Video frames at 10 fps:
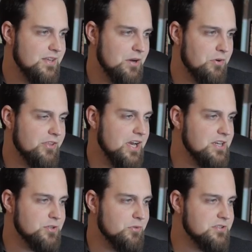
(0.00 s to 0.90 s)
Yeah, one of the
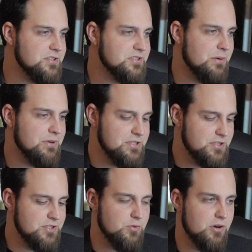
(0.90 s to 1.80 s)
guys who runs these companies,
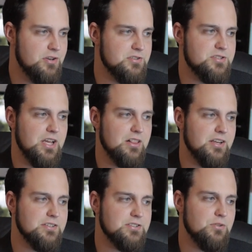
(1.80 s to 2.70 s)
he's quoted as saying,
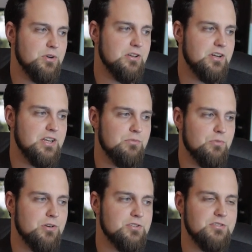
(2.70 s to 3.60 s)
like, so we look at it and
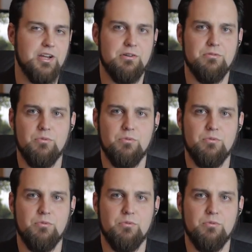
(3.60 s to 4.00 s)
we're just like,